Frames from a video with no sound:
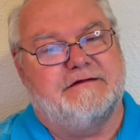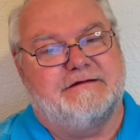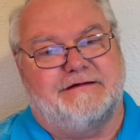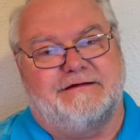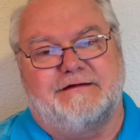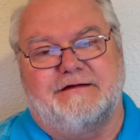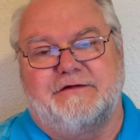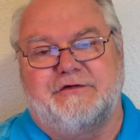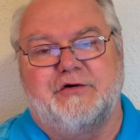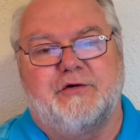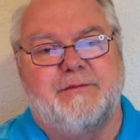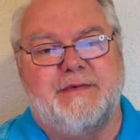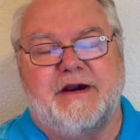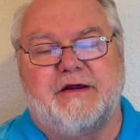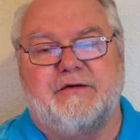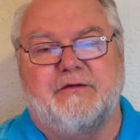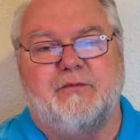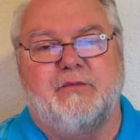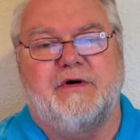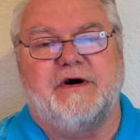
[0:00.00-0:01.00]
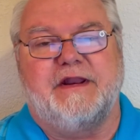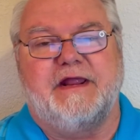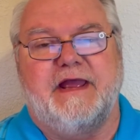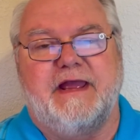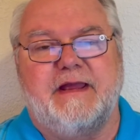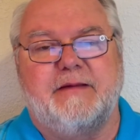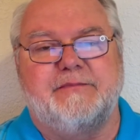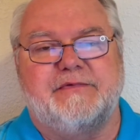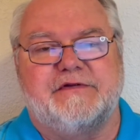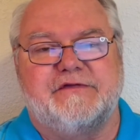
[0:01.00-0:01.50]
no matter what
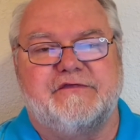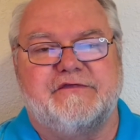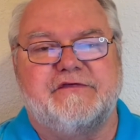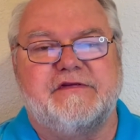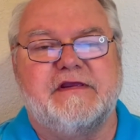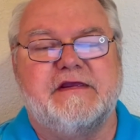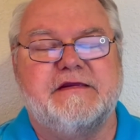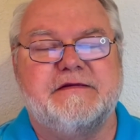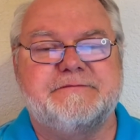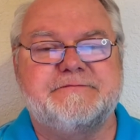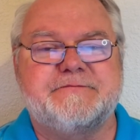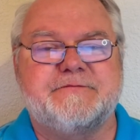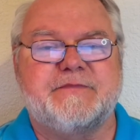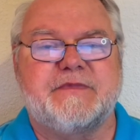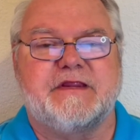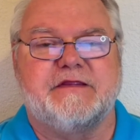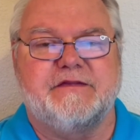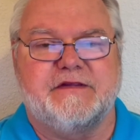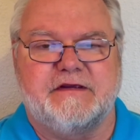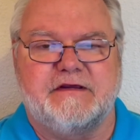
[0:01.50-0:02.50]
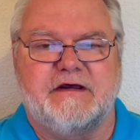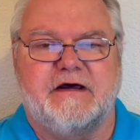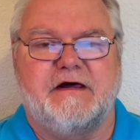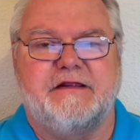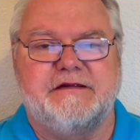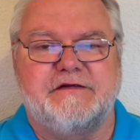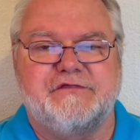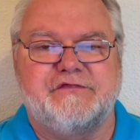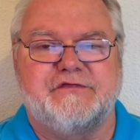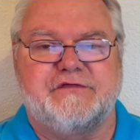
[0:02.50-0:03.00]
happens, that God
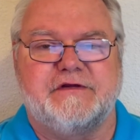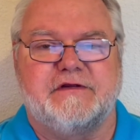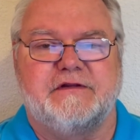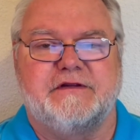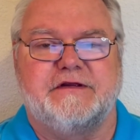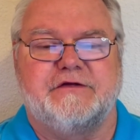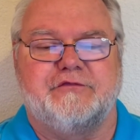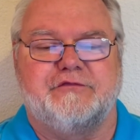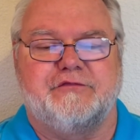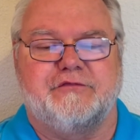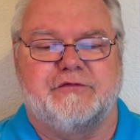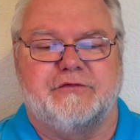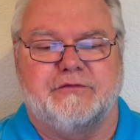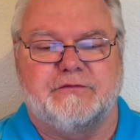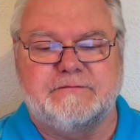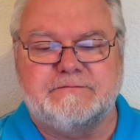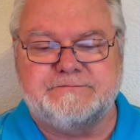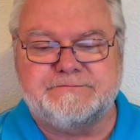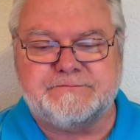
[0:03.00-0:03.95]
is still in control.